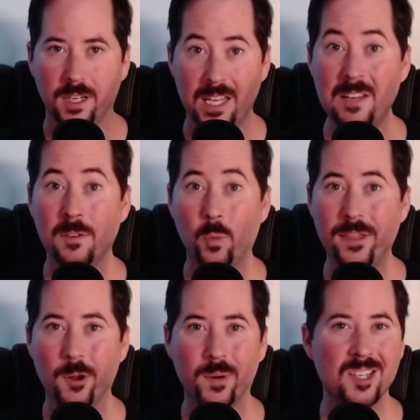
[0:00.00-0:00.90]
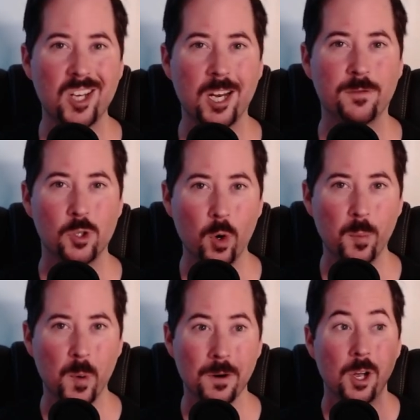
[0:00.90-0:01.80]
even when they're in a state of
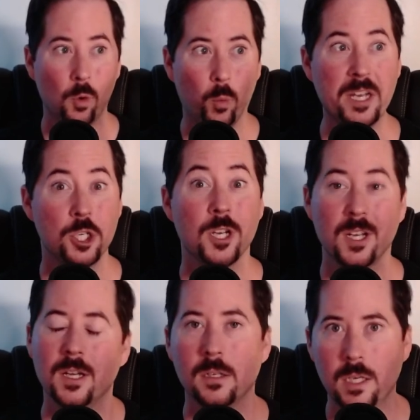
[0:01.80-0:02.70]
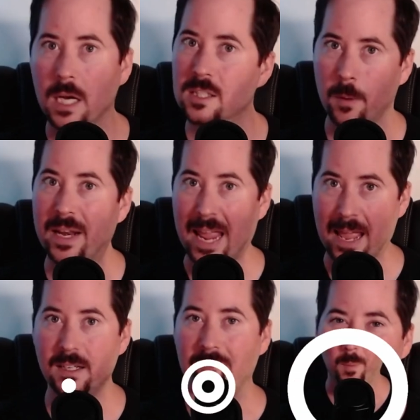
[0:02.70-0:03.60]
torpor, which does come in
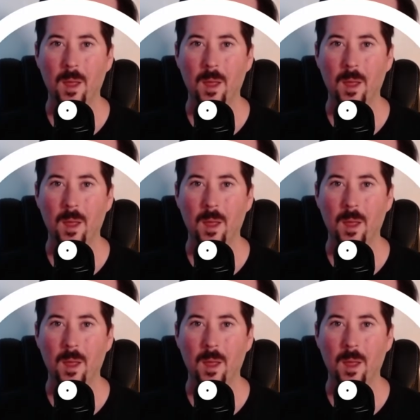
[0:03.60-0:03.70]
handy.